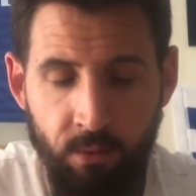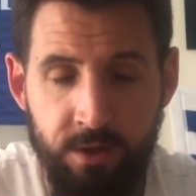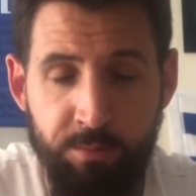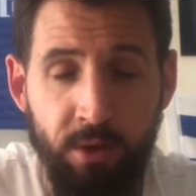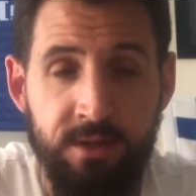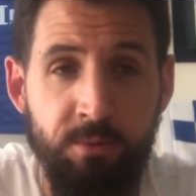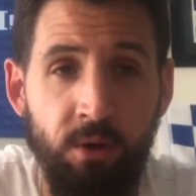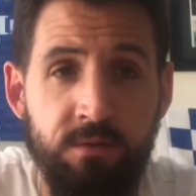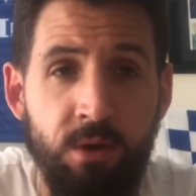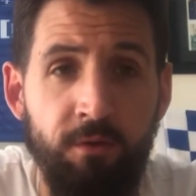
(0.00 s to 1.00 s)
which brings me
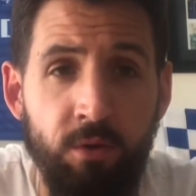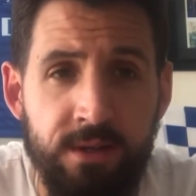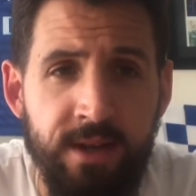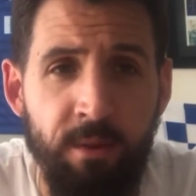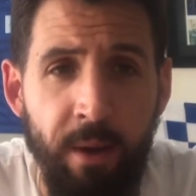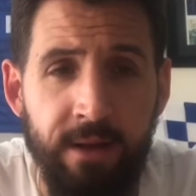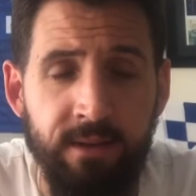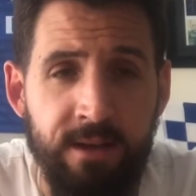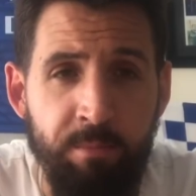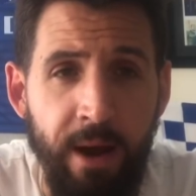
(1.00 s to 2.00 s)
on to, I've already said
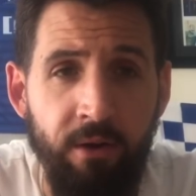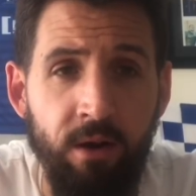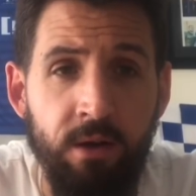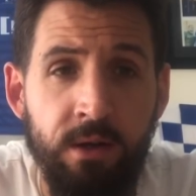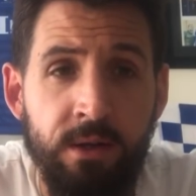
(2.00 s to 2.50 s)
about Dean Parrott.